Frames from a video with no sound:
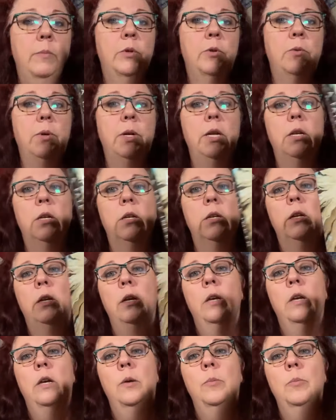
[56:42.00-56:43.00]
to read it.
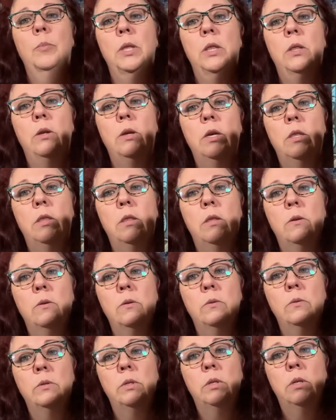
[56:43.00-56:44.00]
But look at
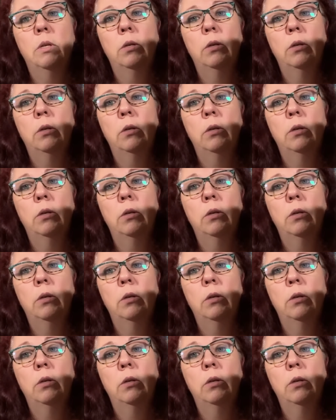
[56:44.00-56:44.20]
those